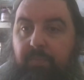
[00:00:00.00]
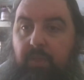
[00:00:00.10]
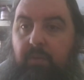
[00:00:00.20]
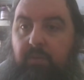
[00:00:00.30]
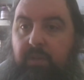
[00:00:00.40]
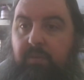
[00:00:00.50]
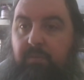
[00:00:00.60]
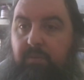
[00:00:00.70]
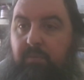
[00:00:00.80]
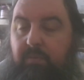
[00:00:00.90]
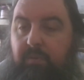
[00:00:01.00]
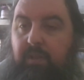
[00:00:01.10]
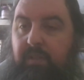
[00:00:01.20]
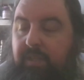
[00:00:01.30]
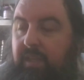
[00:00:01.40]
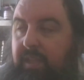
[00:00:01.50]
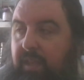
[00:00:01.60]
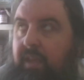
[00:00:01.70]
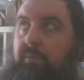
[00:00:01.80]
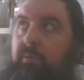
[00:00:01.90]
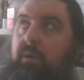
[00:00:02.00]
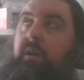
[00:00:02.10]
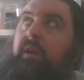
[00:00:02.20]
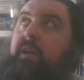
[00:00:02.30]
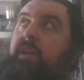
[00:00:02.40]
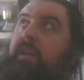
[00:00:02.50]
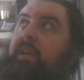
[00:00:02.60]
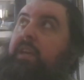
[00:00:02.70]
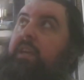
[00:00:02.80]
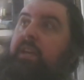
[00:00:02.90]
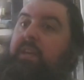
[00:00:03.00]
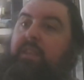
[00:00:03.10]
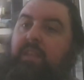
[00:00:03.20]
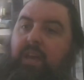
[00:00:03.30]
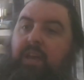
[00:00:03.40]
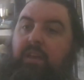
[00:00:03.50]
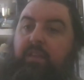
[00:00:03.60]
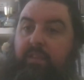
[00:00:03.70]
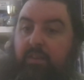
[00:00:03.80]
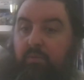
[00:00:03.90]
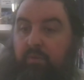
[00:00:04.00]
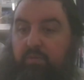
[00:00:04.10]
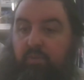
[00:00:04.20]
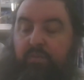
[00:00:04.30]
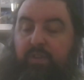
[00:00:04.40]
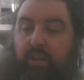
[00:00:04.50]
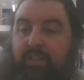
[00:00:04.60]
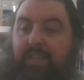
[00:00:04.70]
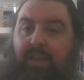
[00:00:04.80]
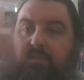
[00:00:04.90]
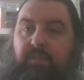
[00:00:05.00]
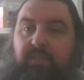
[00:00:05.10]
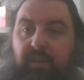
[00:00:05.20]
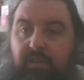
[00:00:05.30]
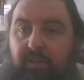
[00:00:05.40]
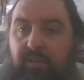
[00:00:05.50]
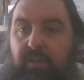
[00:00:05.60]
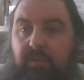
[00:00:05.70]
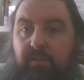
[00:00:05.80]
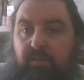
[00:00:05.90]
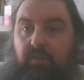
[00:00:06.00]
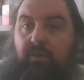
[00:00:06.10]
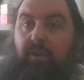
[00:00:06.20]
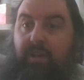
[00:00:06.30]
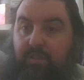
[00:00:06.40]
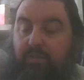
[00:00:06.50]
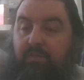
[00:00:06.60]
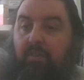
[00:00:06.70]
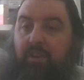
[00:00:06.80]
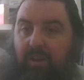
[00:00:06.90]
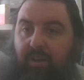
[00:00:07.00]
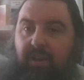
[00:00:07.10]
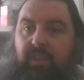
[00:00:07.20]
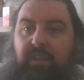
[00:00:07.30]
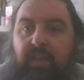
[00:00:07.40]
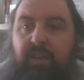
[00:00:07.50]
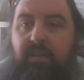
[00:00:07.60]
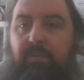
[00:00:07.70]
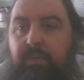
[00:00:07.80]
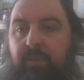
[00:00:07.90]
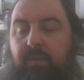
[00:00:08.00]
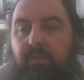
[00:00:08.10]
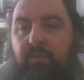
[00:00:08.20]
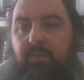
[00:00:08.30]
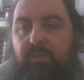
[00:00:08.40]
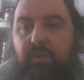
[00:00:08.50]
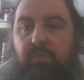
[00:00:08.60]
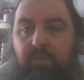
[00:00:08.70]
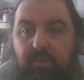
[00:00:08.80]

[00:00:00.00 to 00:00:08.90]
we're going to see that they were in the air, they were sort of cutting out the sun, So they were actually very high in the air also. So